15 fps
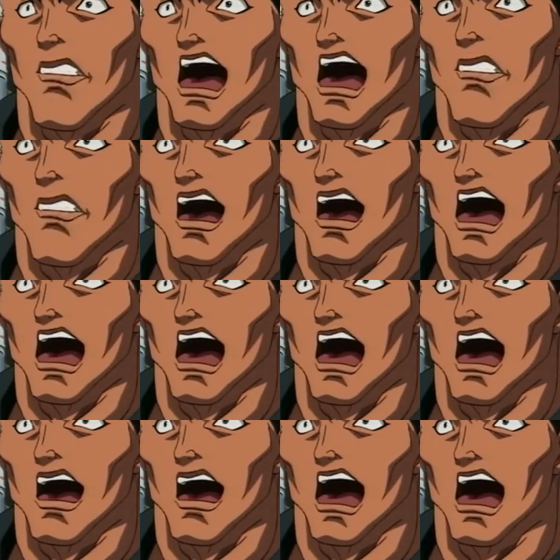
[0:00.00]
Baki,
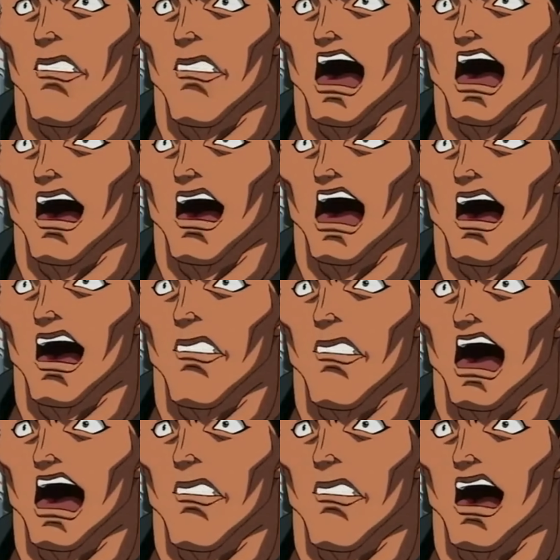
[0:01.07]
wait! I was sent to
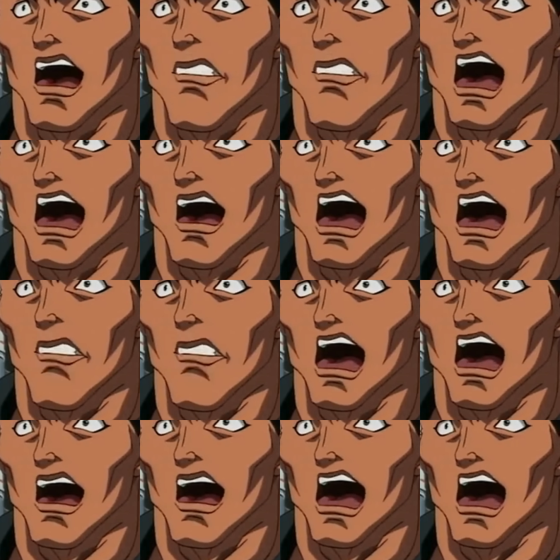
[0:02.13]
deliver a message from
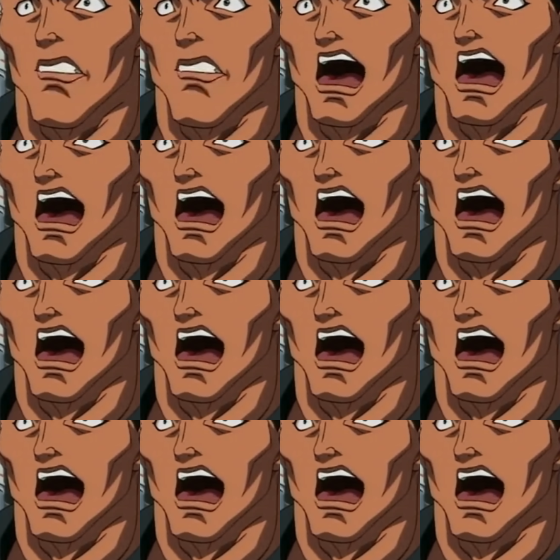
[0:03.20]
Tokugawa!